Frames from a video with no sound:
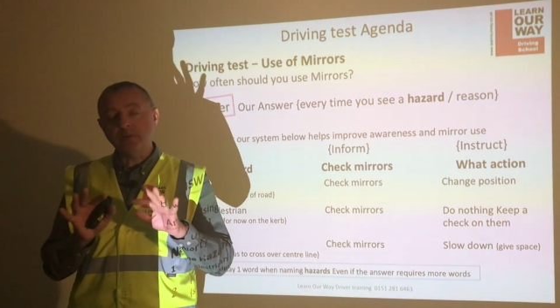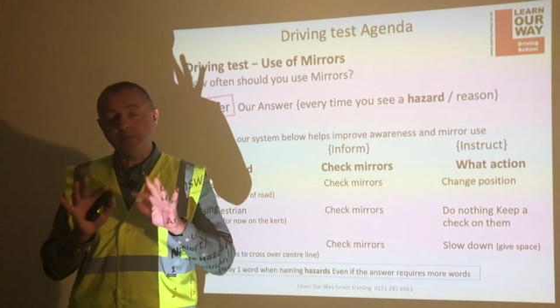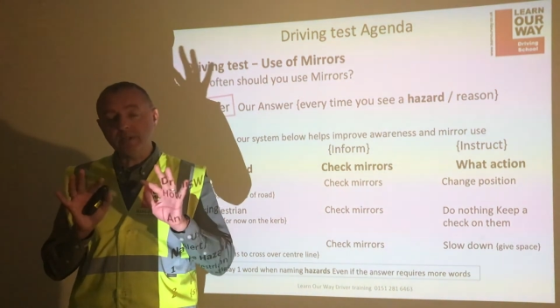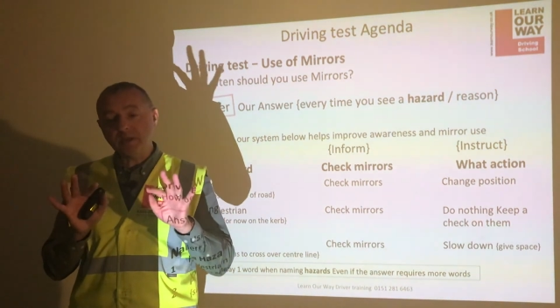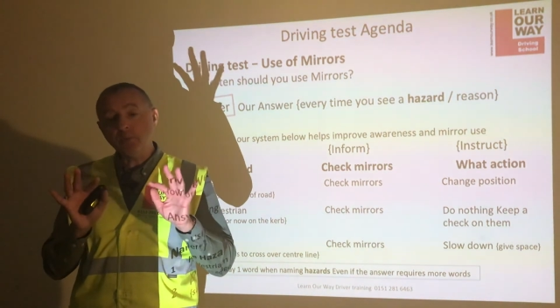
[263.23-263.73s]
But
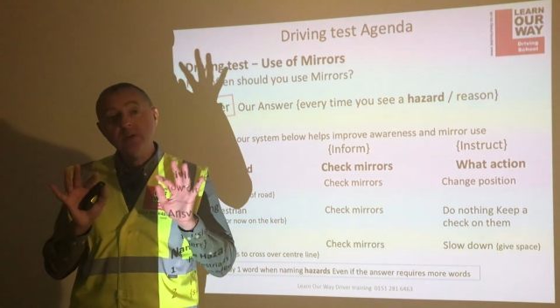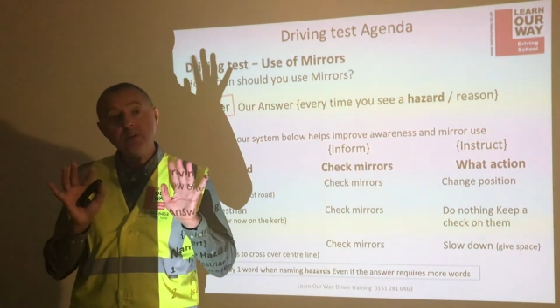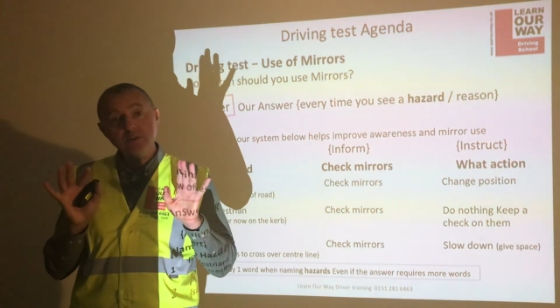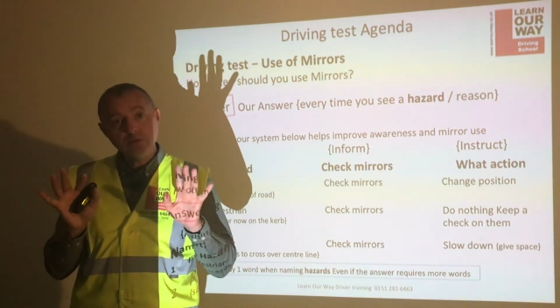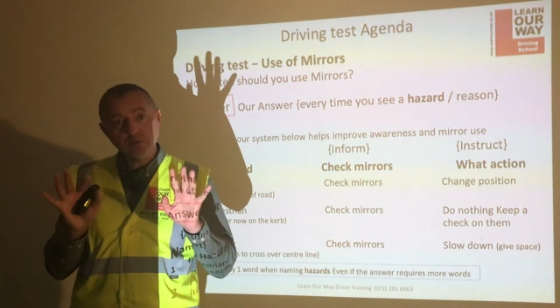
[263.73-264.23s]
again, we can
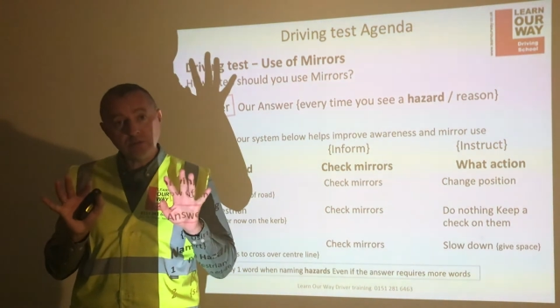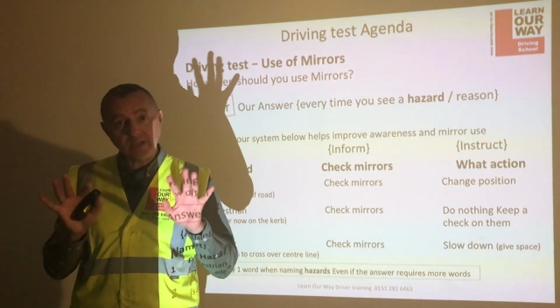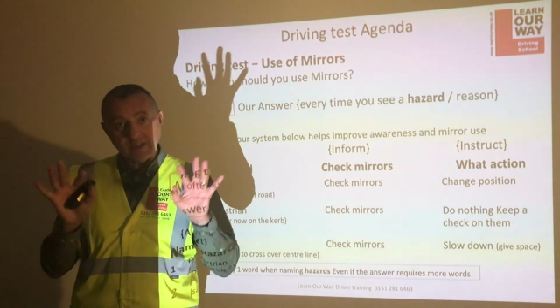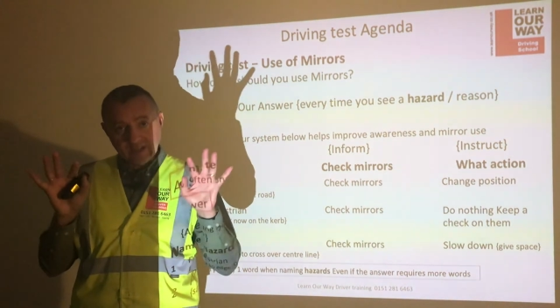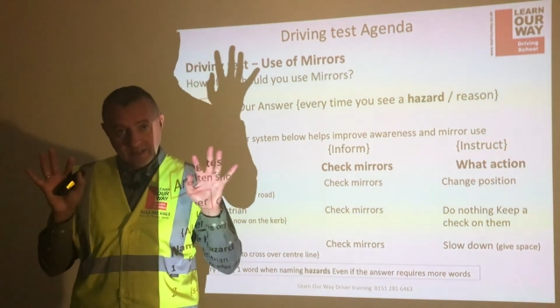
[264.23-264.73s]
discuss
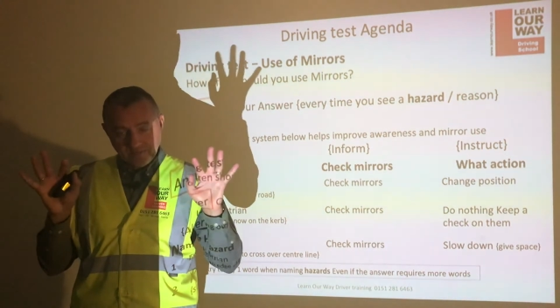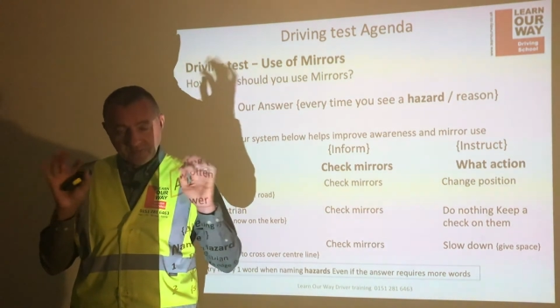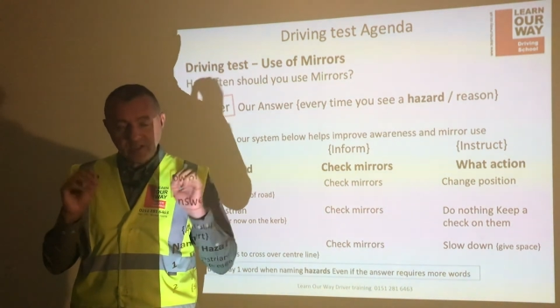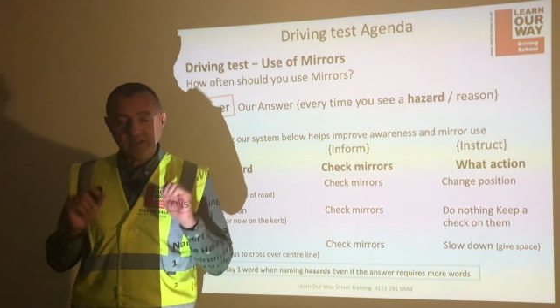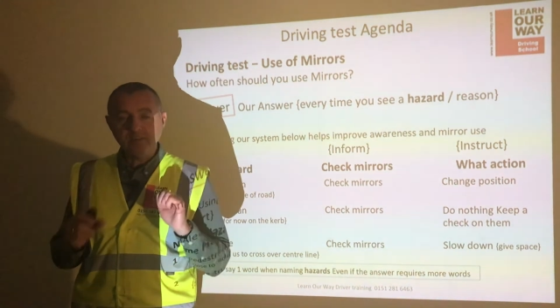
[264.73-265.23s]
that
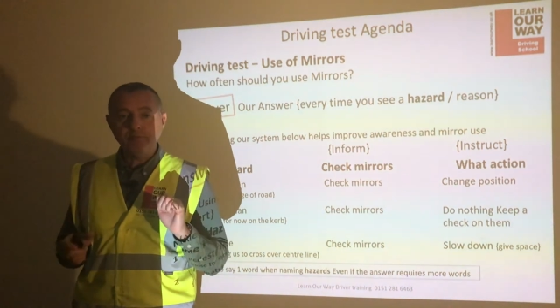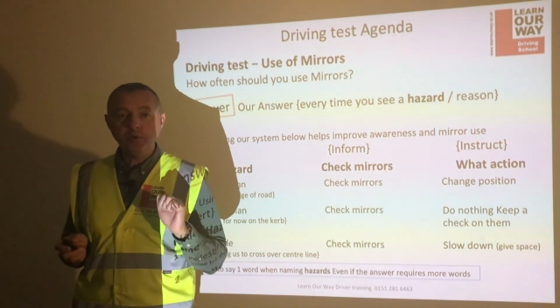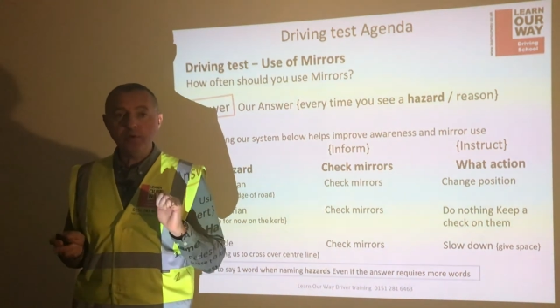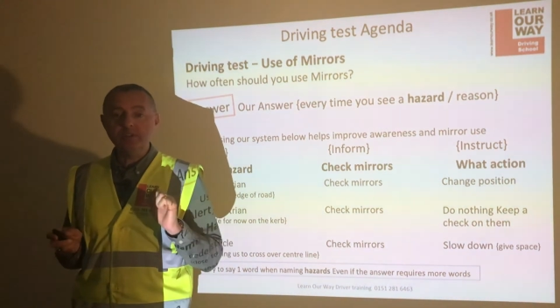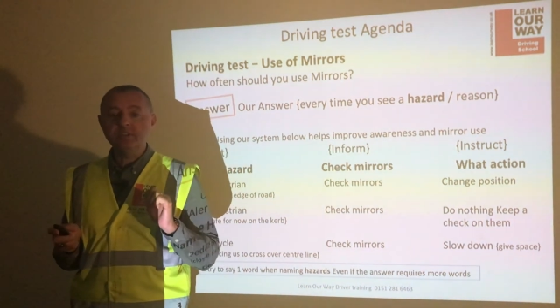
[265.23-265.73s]
at a different
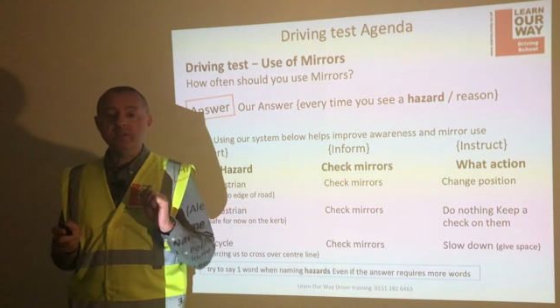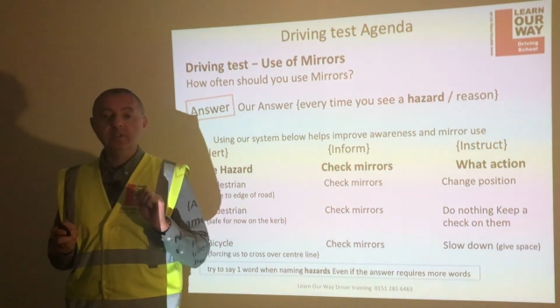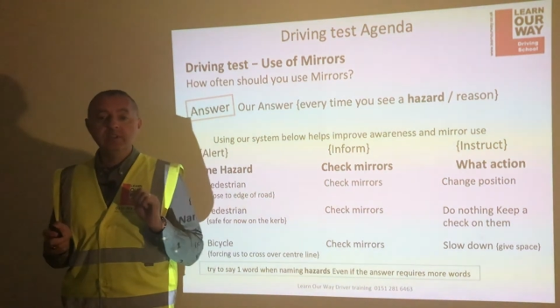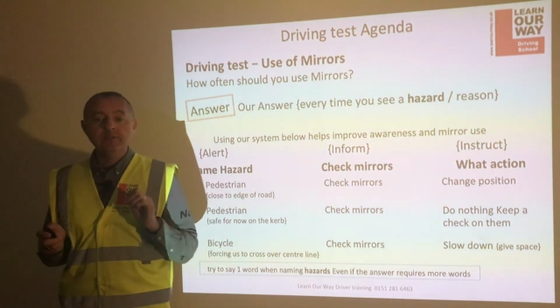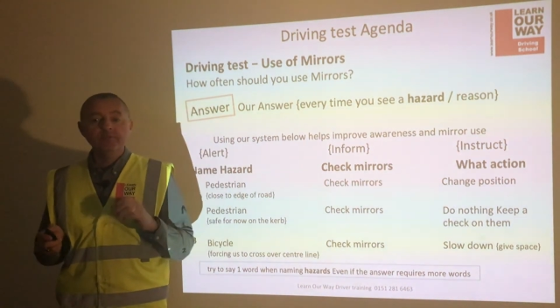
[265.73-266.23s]
point.
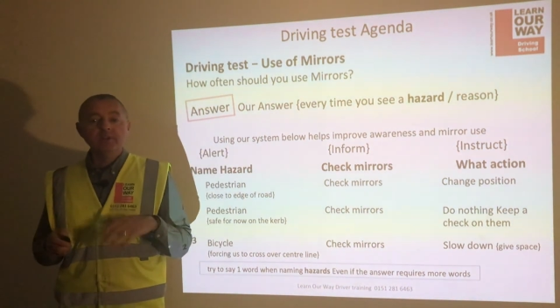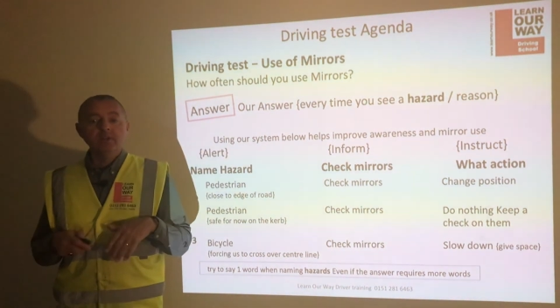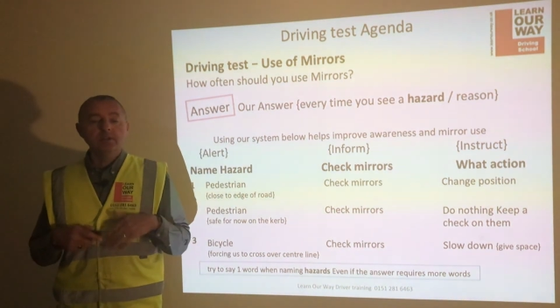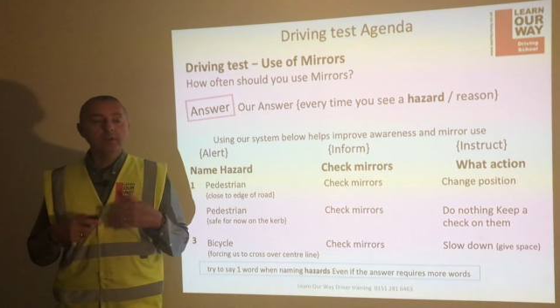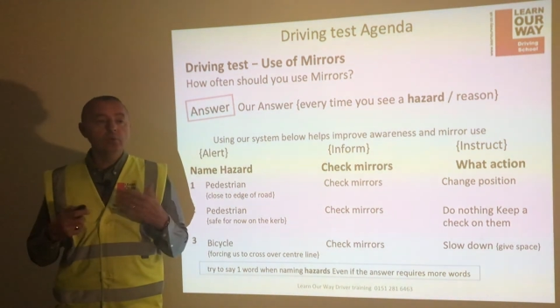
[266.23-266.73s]

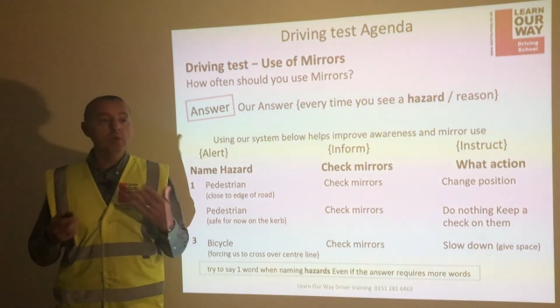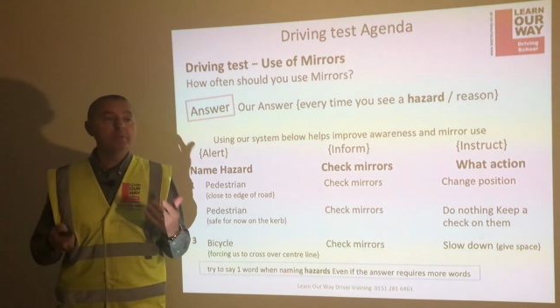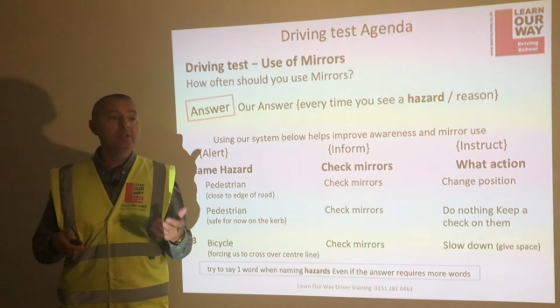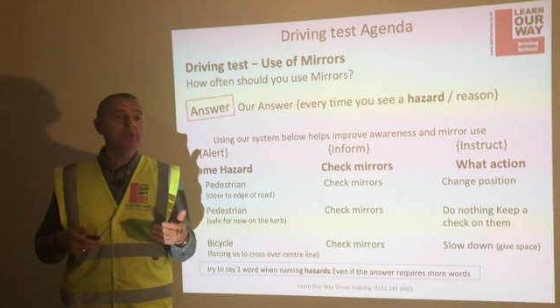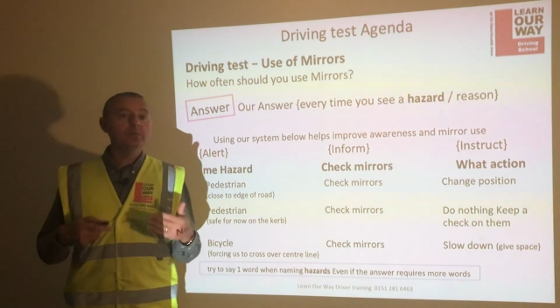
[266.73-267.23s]
There will be
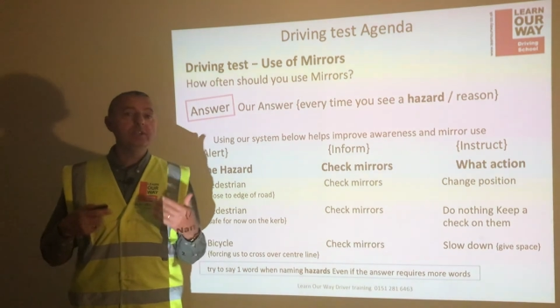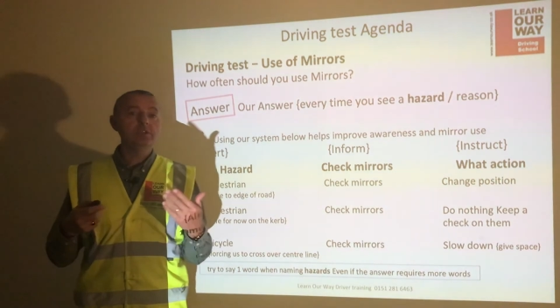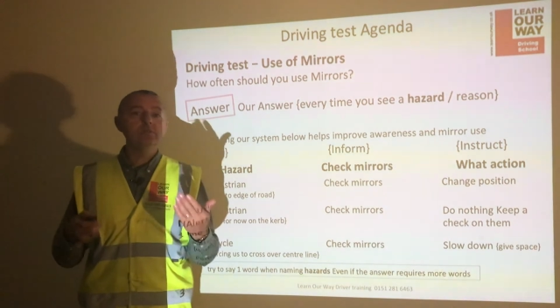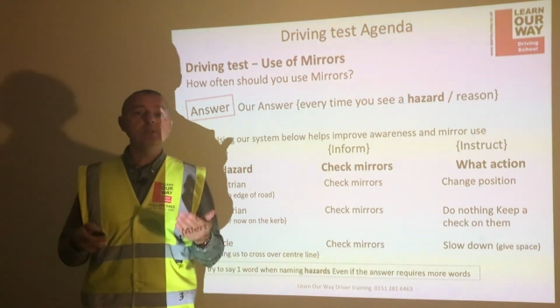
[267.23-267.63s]
some issues